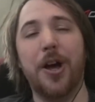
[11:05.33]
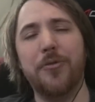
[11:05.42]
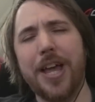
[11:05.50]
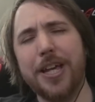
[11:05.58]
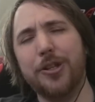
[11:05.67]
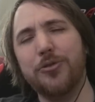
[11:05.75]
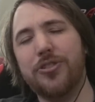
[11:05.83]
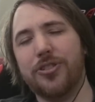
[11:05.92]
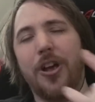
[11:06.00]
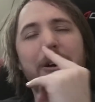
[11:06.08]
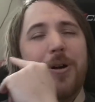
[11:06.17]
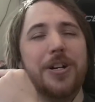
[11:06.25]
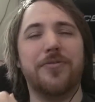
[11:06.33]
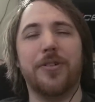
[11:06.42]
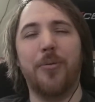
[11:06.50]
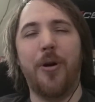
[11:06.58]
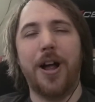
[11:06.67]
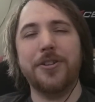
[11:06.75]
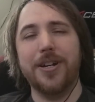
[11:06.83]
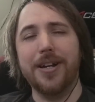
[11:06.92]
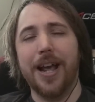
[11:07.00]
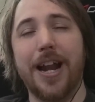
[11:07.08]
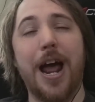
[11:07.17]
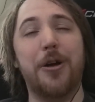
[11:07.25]
though, thank you so much for
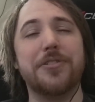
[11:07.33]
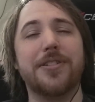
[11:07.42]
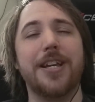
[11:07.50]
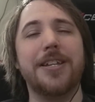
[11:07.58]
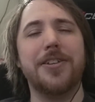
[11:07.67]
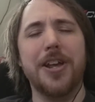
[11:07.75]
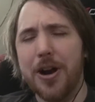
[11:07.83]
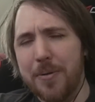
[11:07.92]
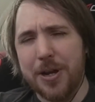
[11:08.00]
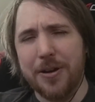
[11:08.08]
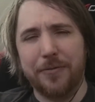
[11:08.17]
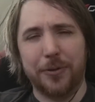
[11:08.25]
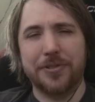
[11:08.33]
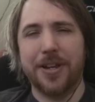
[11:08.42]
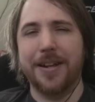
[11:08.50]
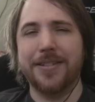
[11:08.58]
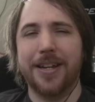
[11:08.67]
watching and I'll see you beautiful sons